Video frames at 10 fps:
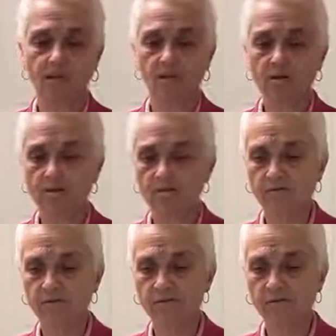Couldn't
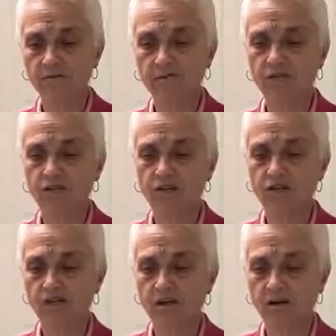defeat
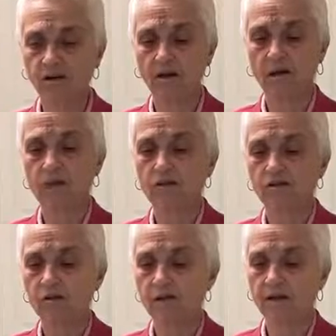Vashishta.
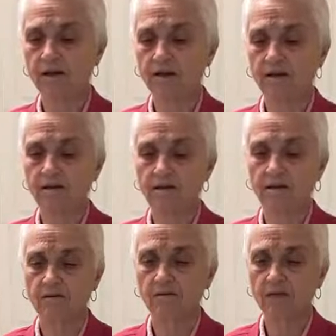So then,
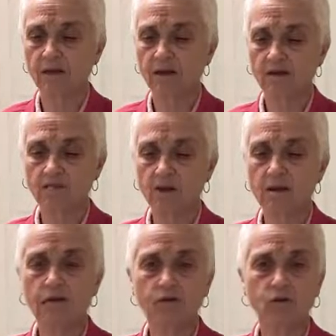if you can't beat
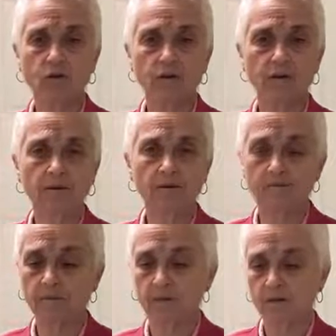him, join him.
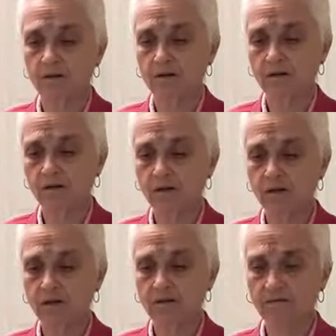So
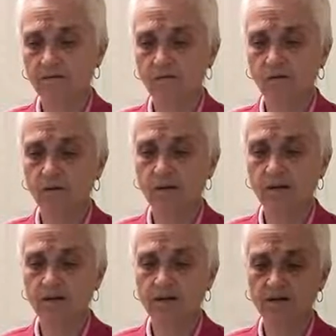then
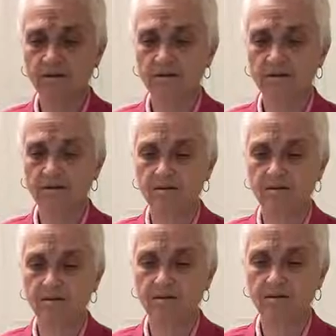Vishvamrita
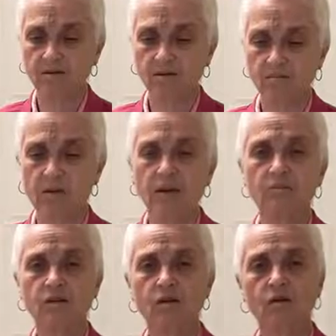
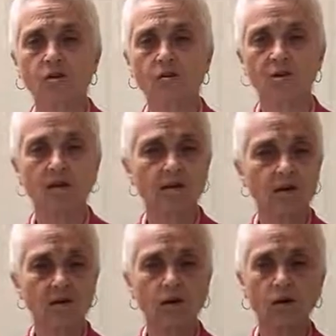became determined.
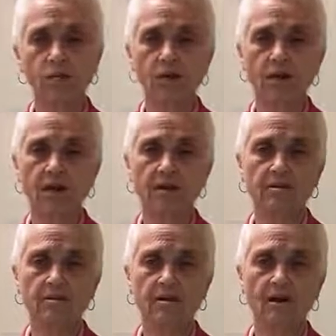No more king
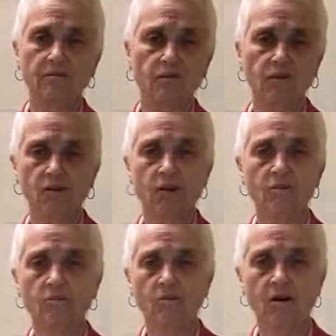stuff. What's the
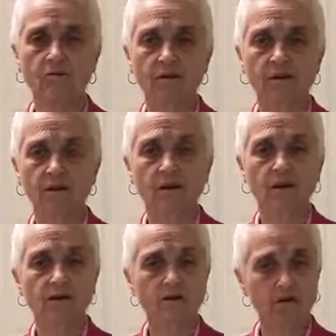use of it?
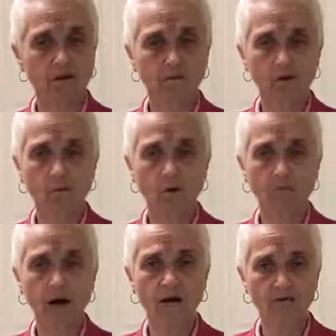There's something more
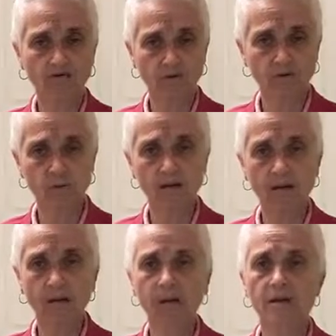powerful than
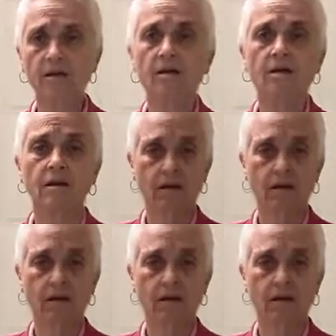being a king.